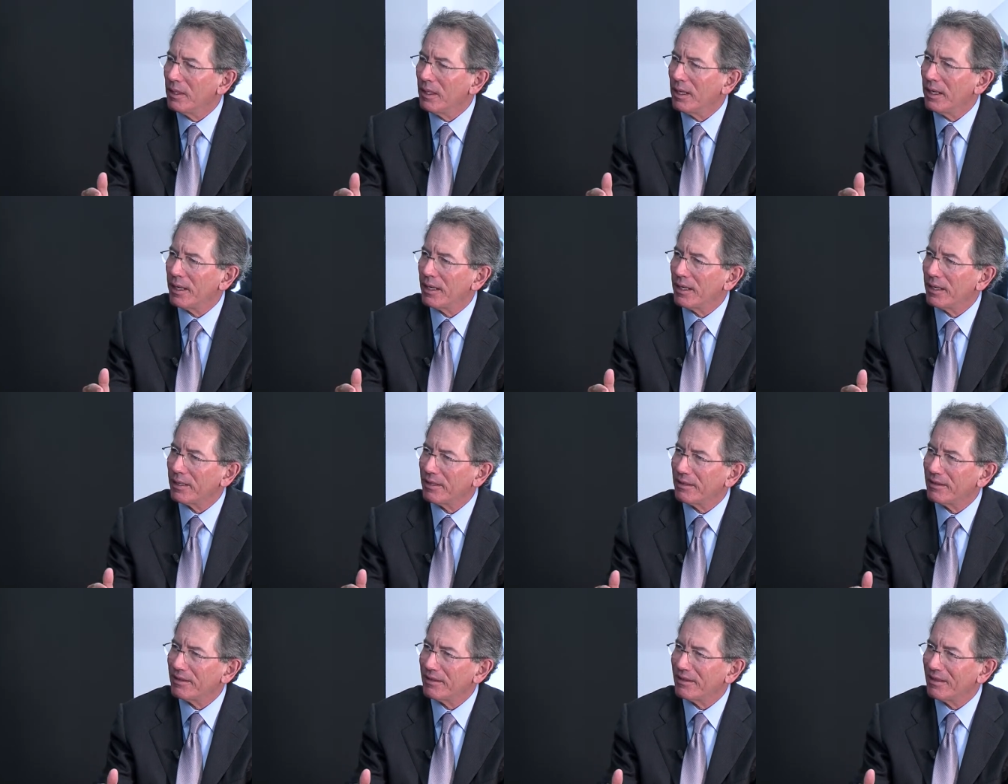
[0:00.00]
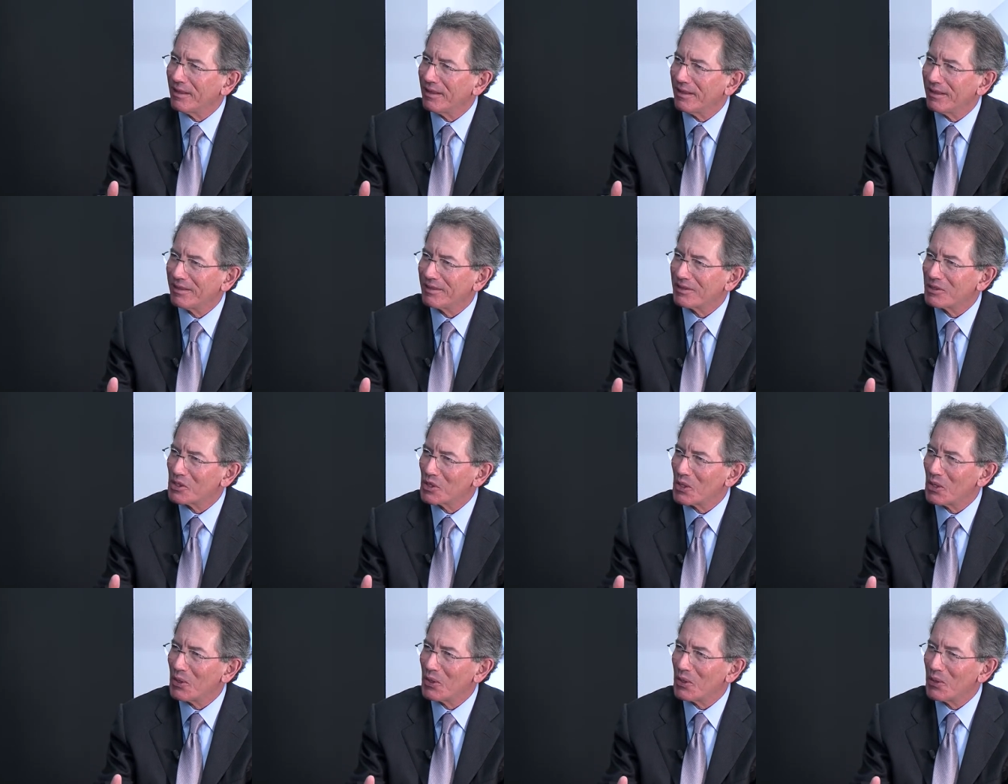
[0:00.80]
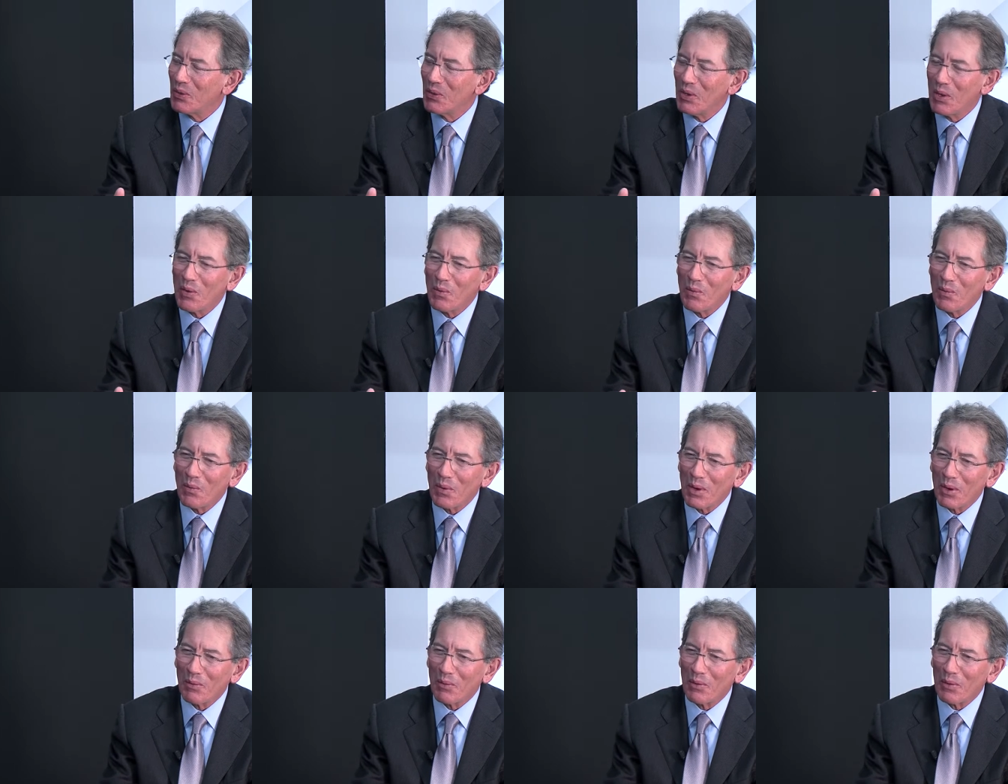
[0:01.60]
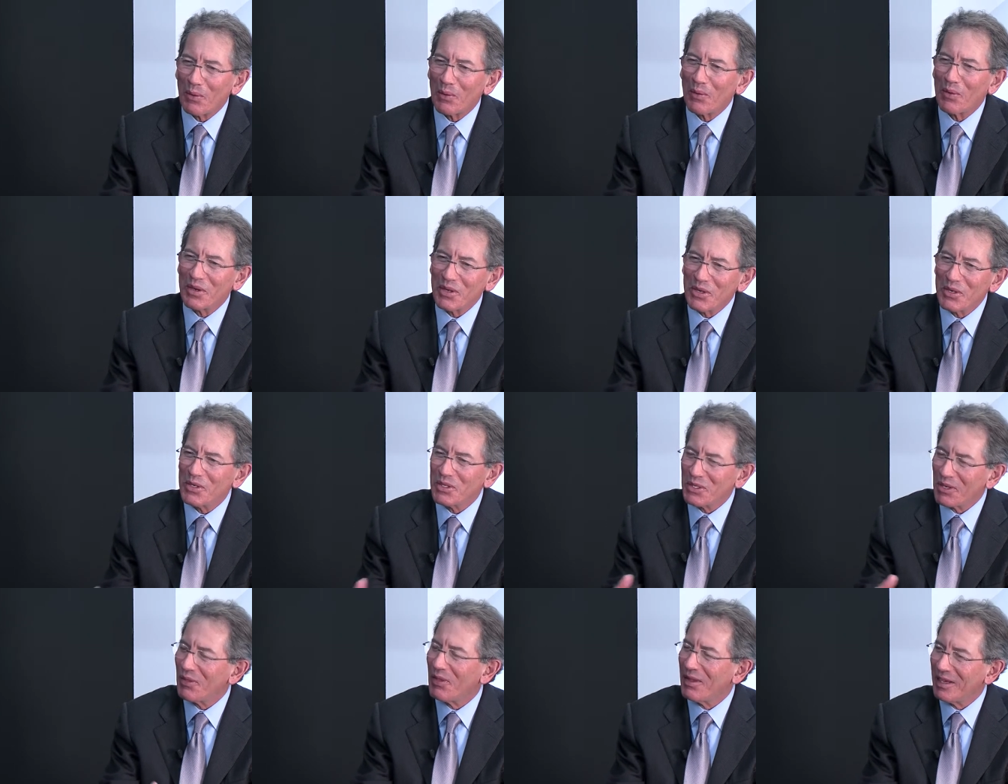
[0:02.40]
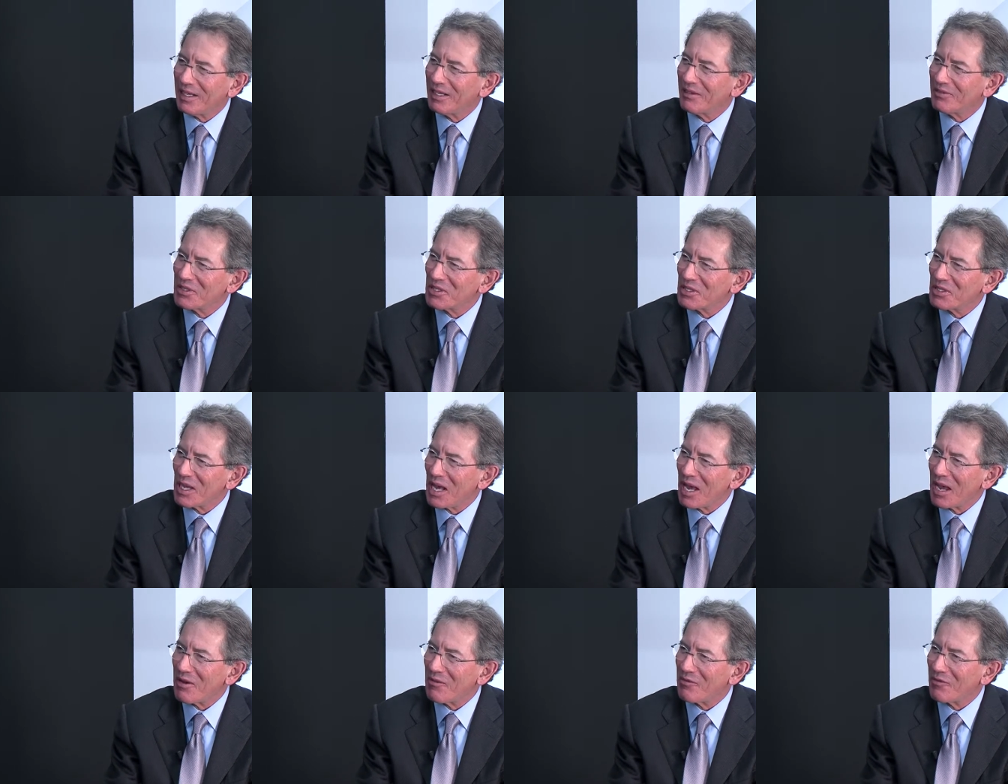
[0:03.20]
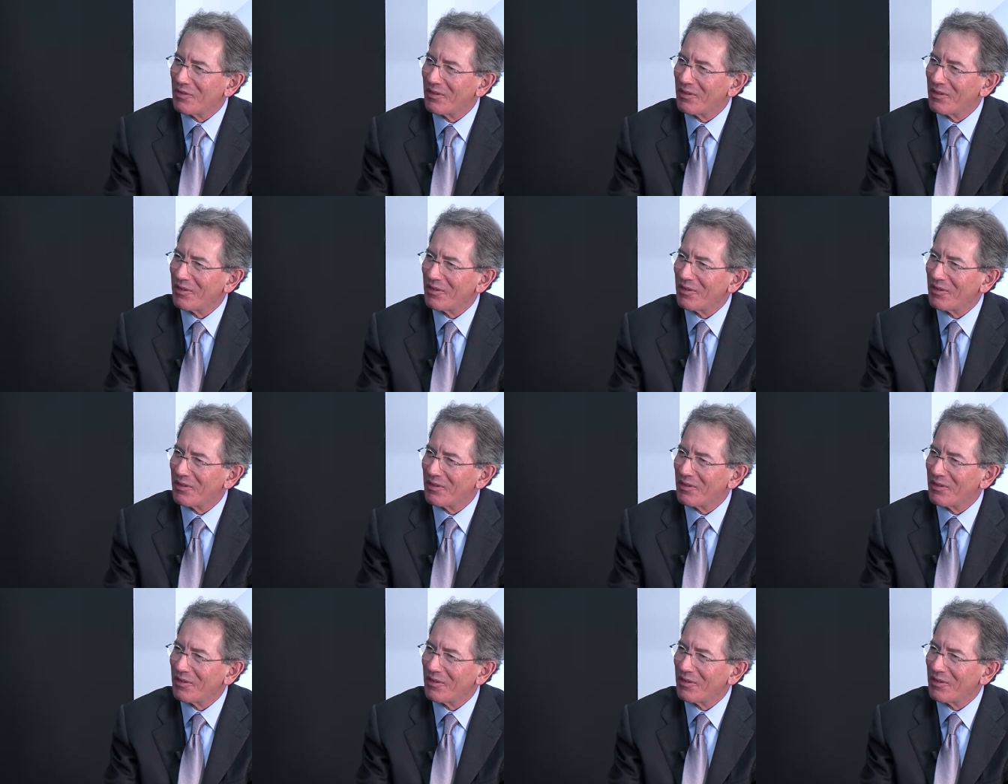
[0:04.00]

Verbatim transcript: And so what we're used to think of as safe